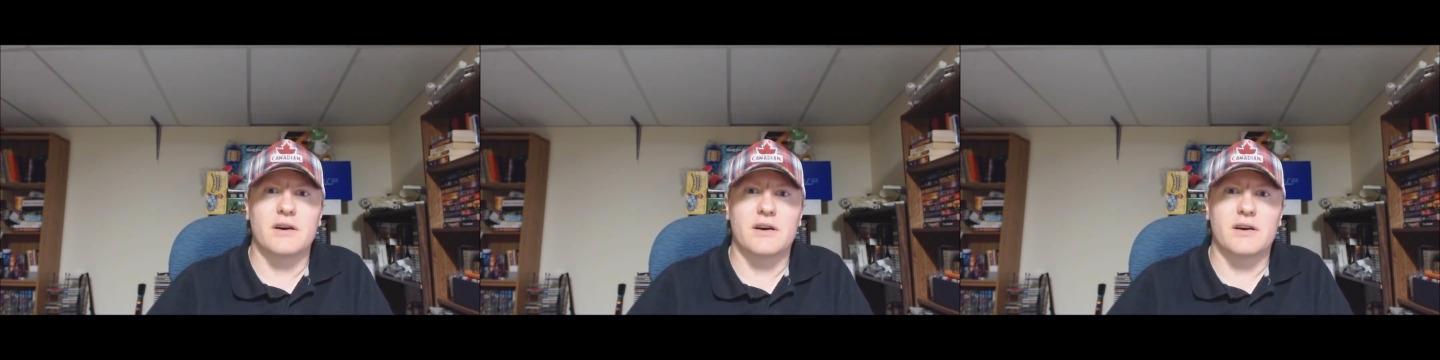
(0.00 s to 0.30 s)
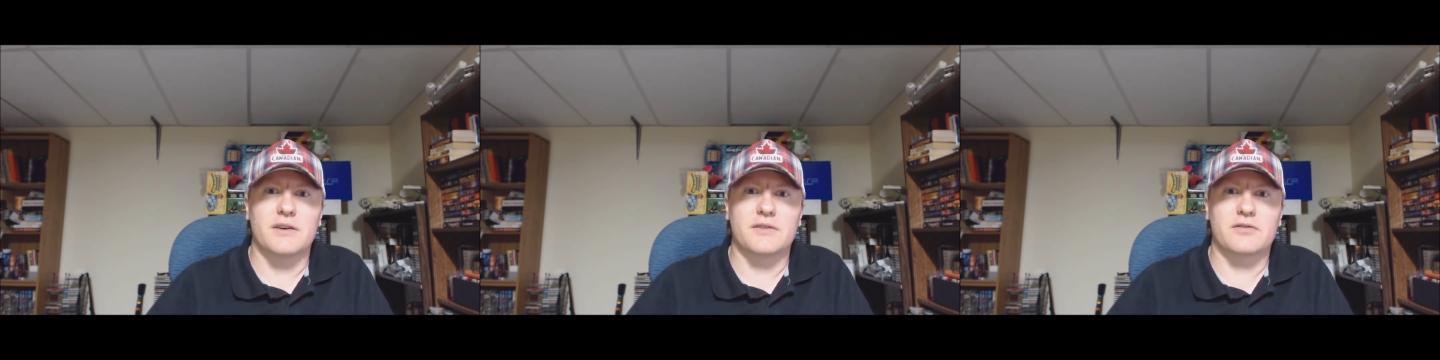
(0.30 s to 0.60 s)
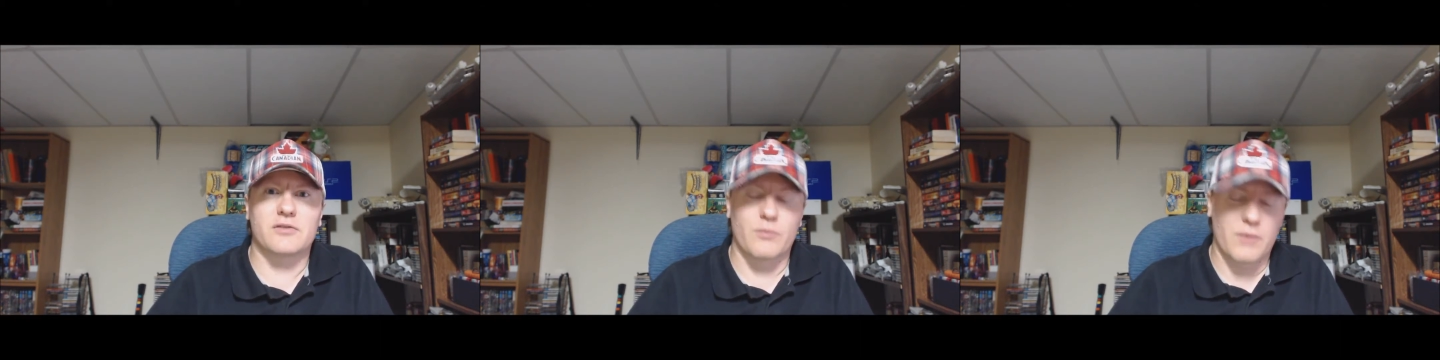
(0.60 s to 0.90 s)
uh,
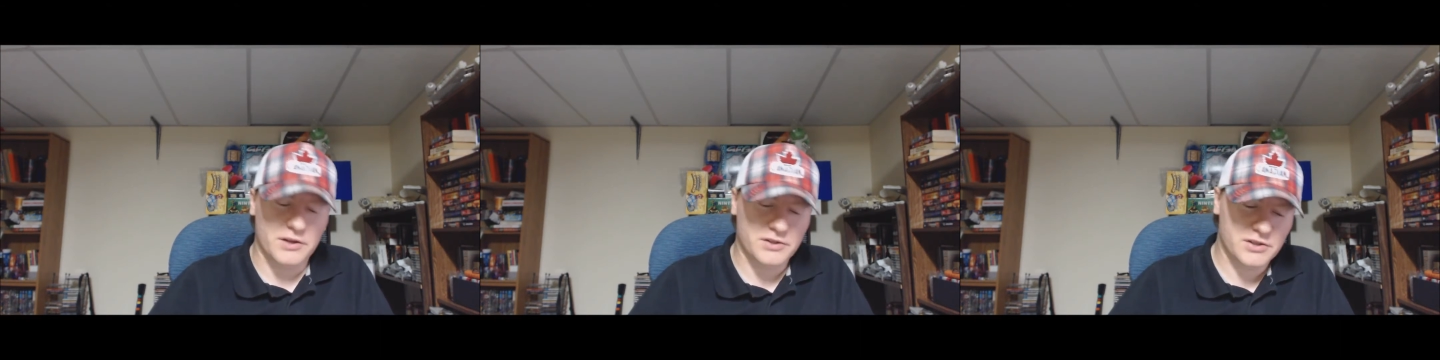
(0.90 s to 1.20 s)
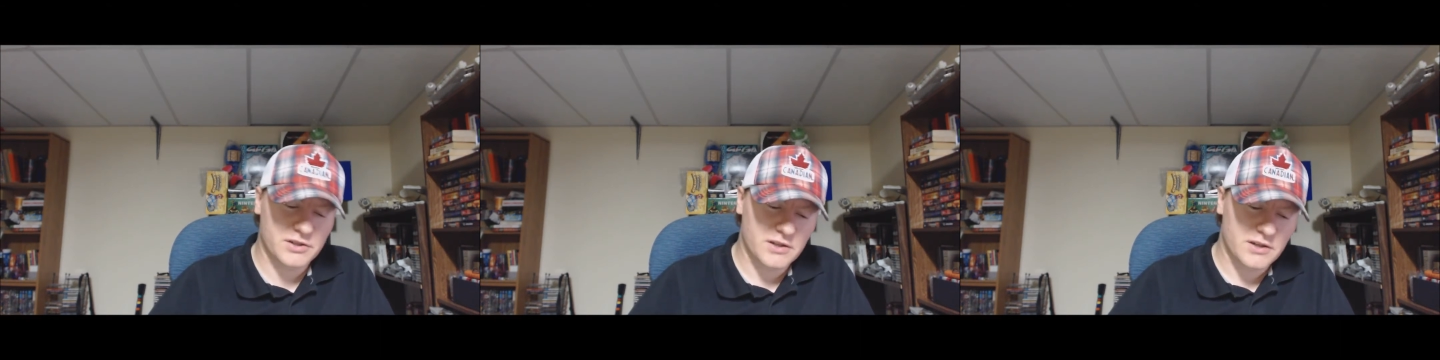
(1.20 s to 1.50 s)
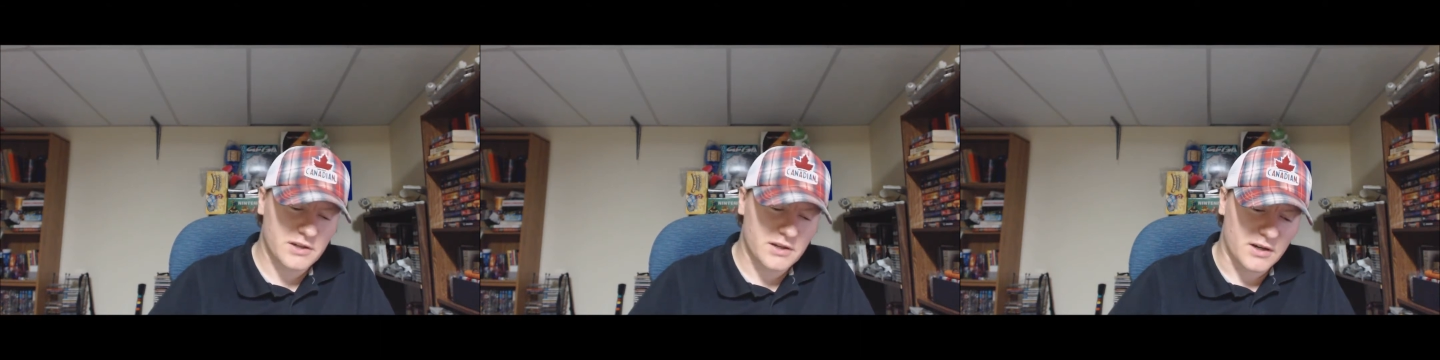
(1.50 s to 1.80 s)
so much.
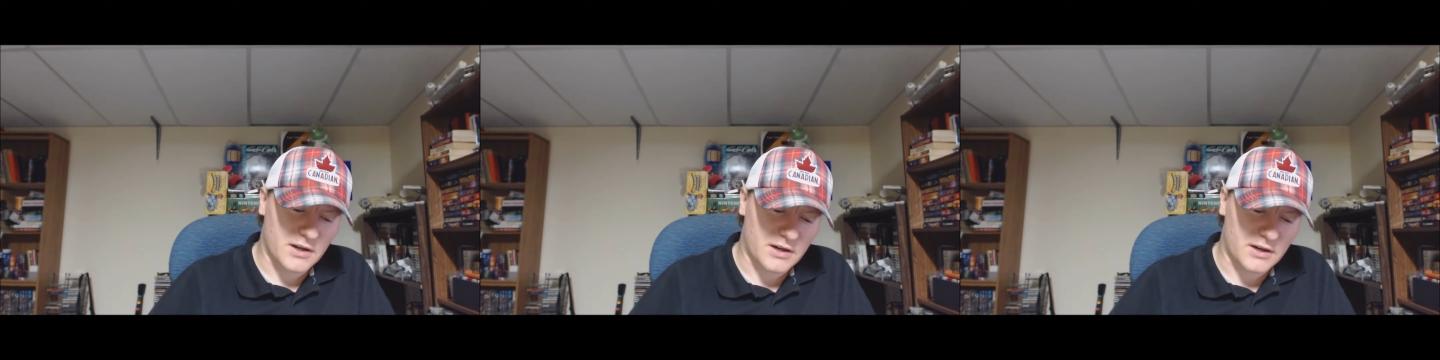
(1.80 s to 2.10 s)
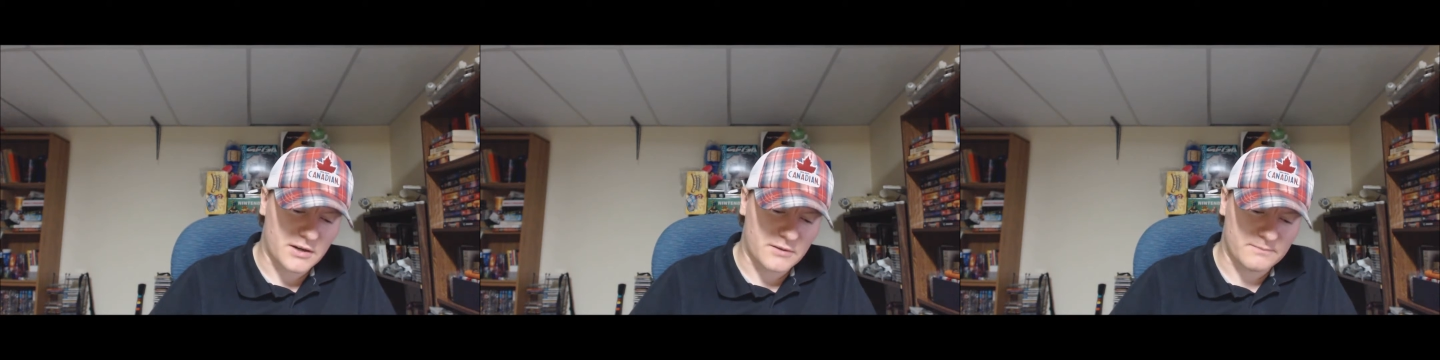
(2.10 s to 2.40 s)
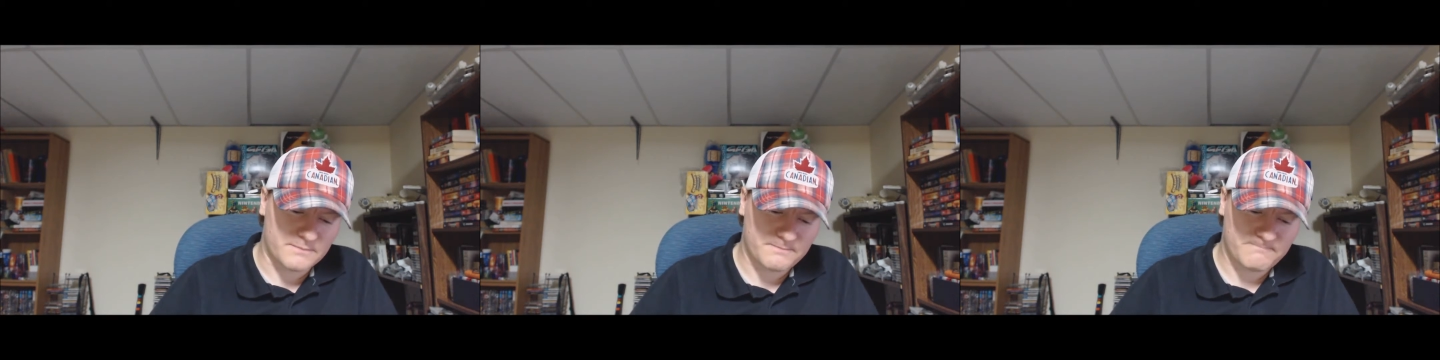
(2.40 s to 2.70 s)
Um,